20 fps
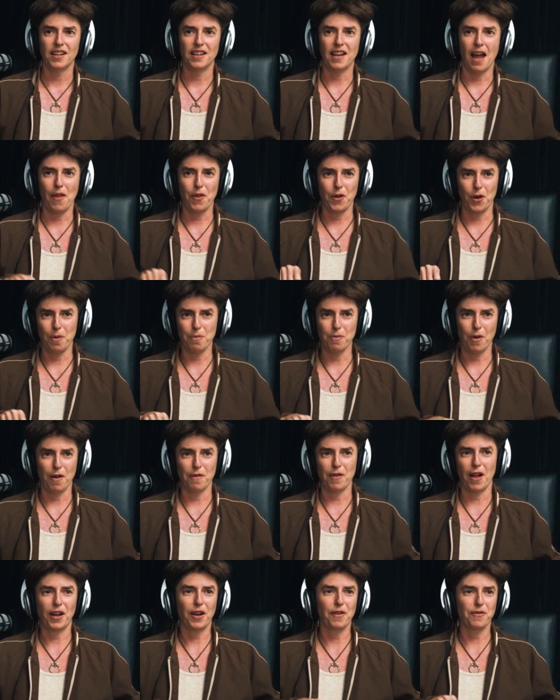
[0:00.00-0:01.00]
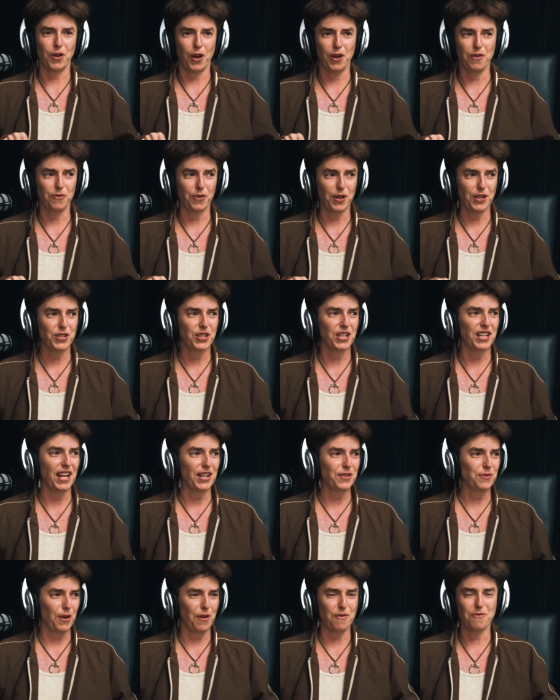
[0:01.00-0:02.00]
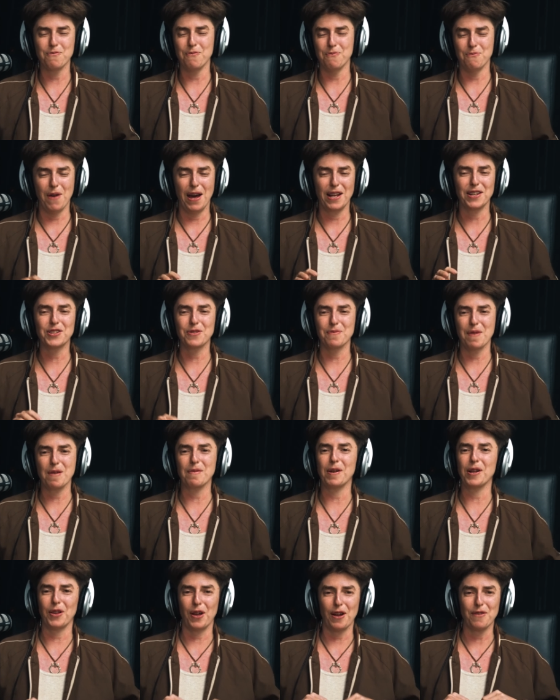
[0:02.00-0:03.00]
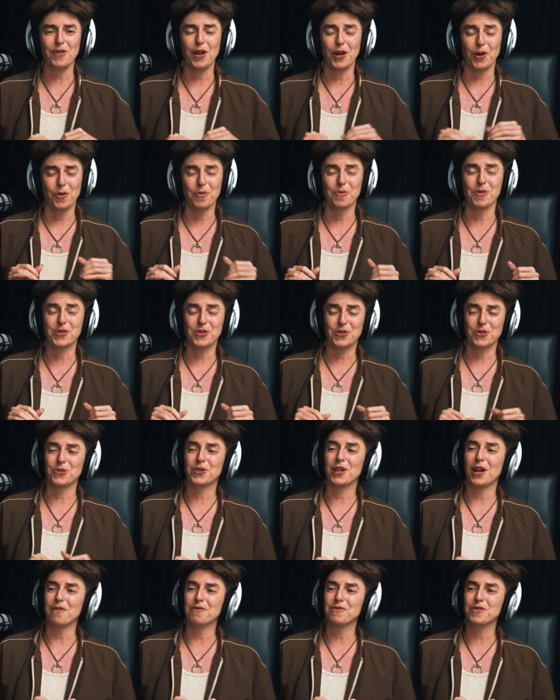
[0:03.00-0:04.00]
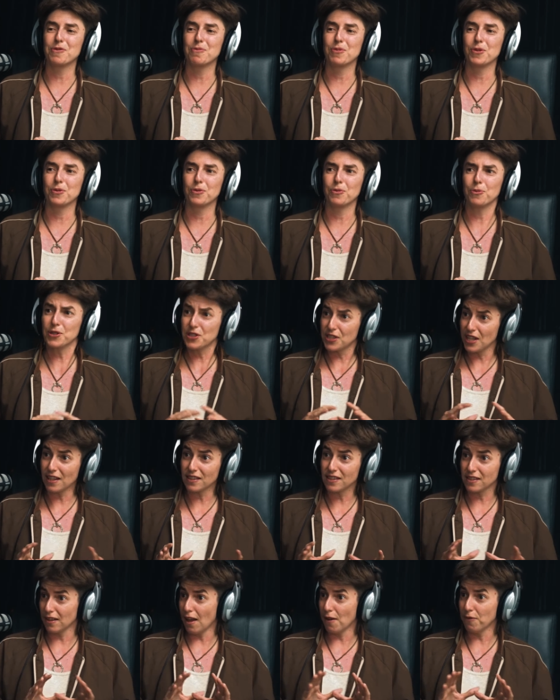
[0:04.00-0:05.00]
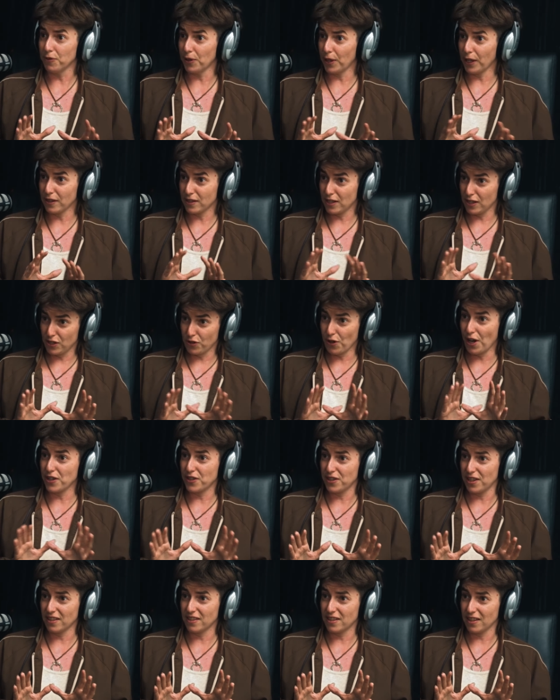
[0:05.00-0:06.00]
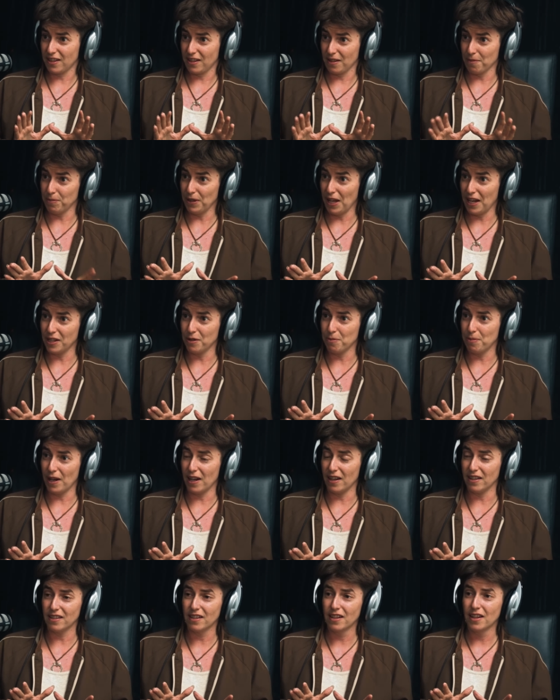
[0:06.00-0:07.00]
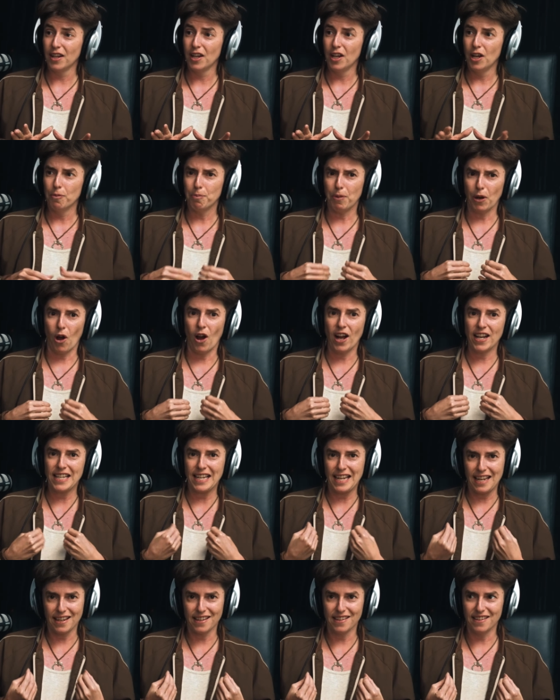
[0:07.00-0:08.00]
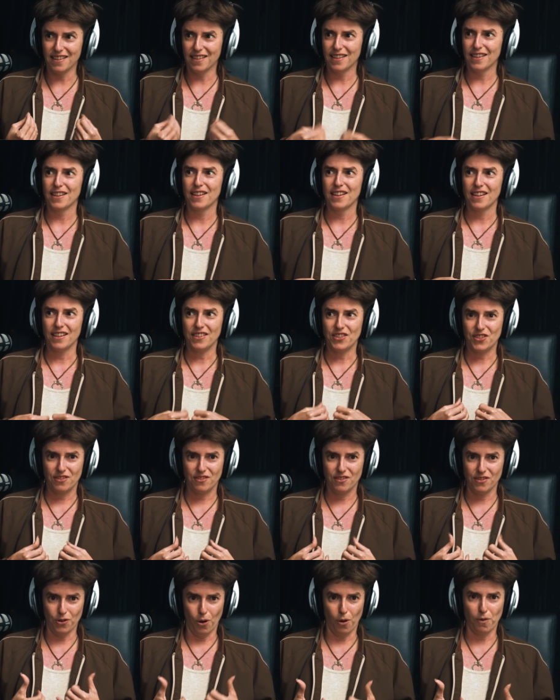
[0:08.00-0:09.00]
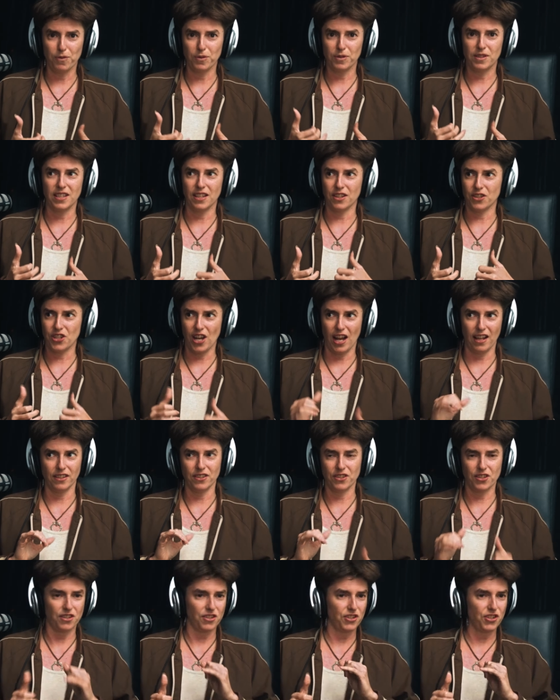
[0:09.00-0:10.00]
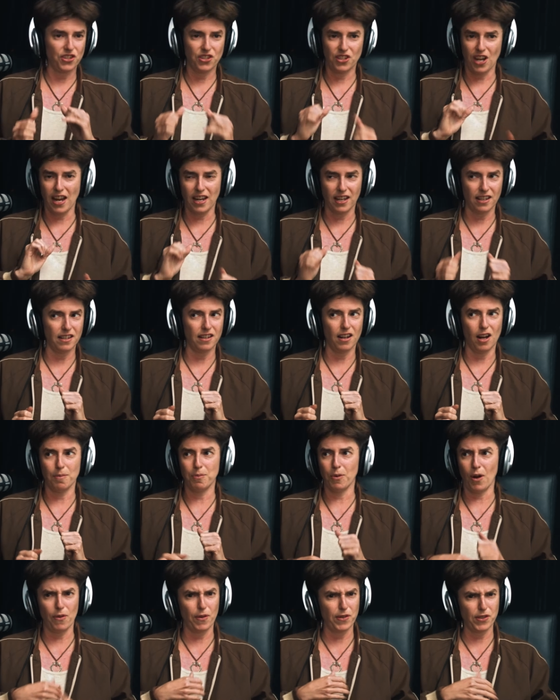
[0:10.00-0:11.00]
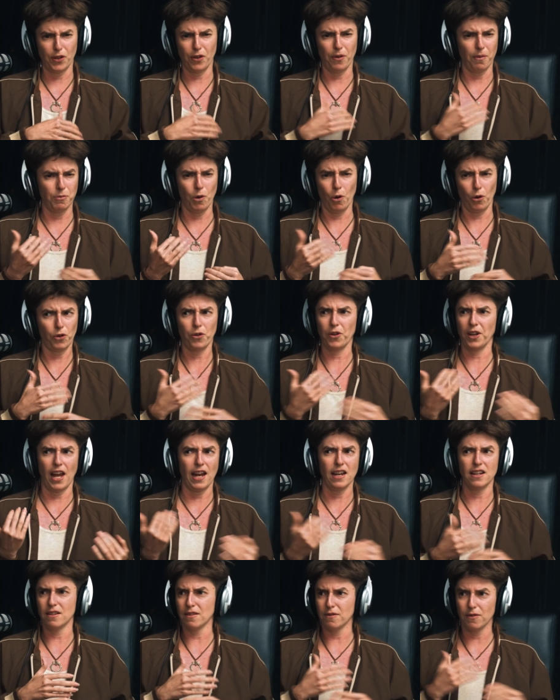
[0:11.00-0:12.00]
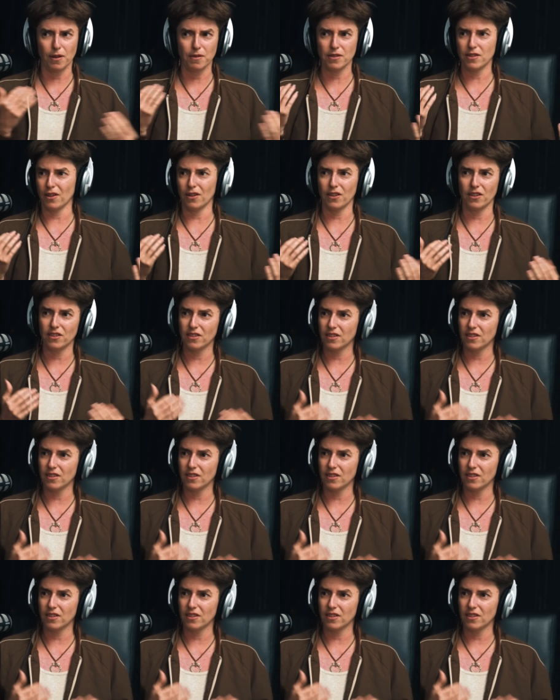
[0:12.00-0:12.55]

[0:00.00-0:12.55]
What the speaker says: now that I've kind of reached an age where I've managed to make my life like almost too comfortable, which sounds lovely. It's a strange thing to complain about, but I need novelty and challenge and shaking it up. Otherwise, I'm not creative. I don't.